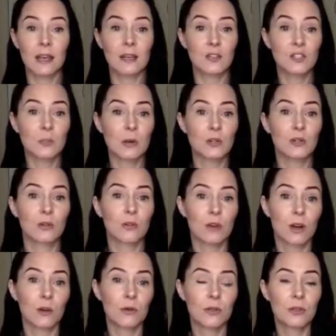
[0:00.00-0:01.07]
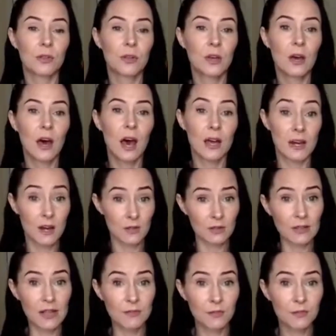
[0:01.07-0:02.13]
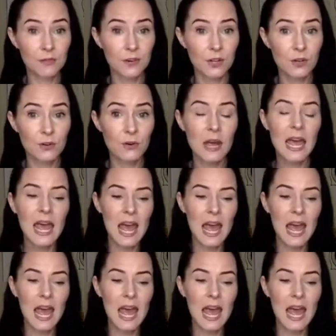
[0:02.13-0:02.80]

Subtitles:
and spiritual growth on another level for you.